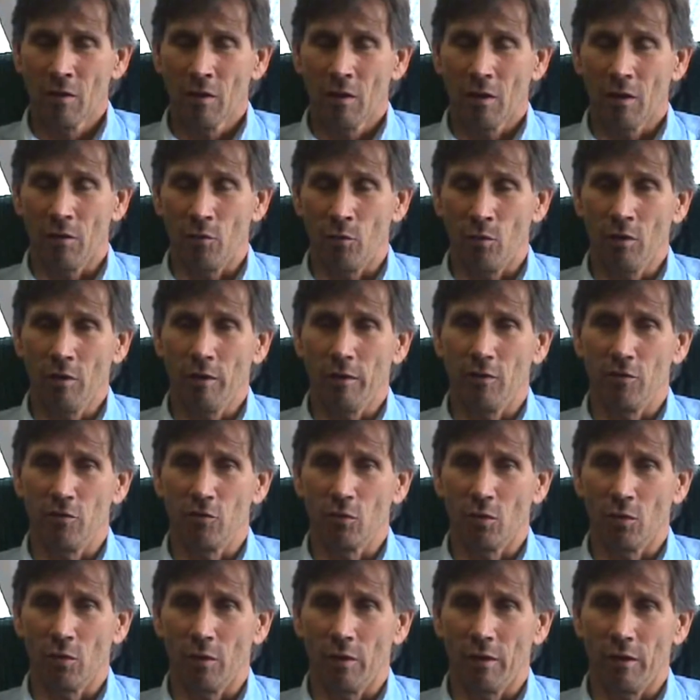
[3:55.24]
I really
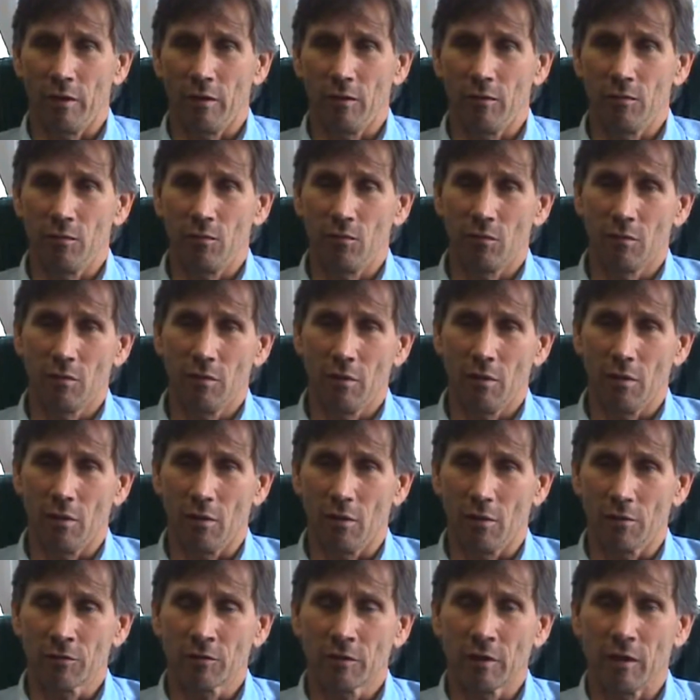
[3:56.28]
enjoy
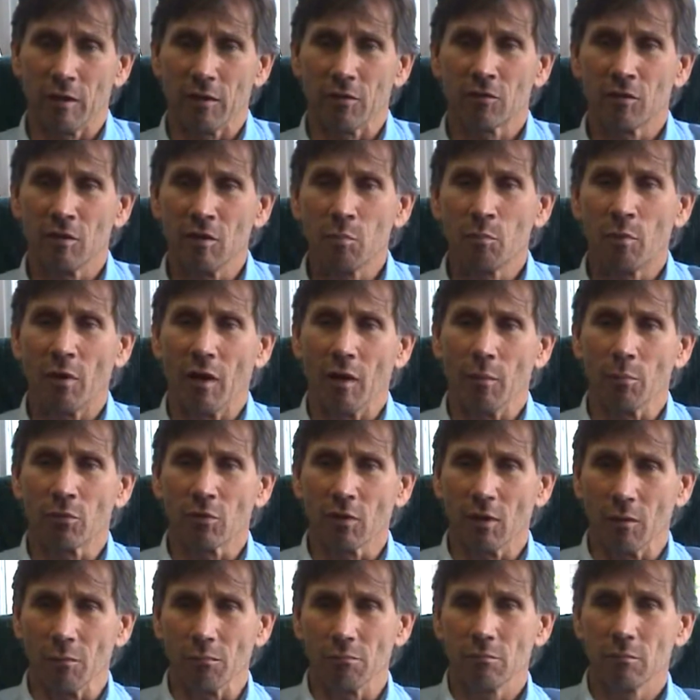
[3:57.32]
setting
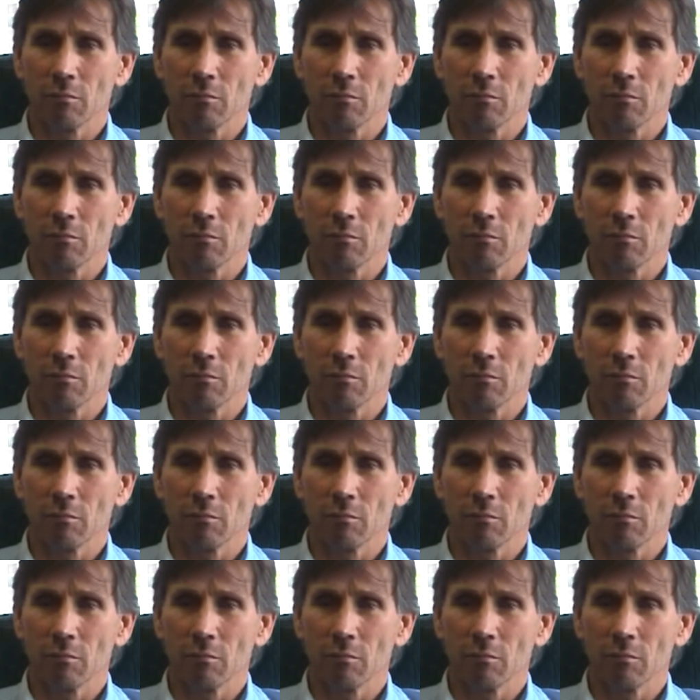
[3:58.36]
CPAPs up.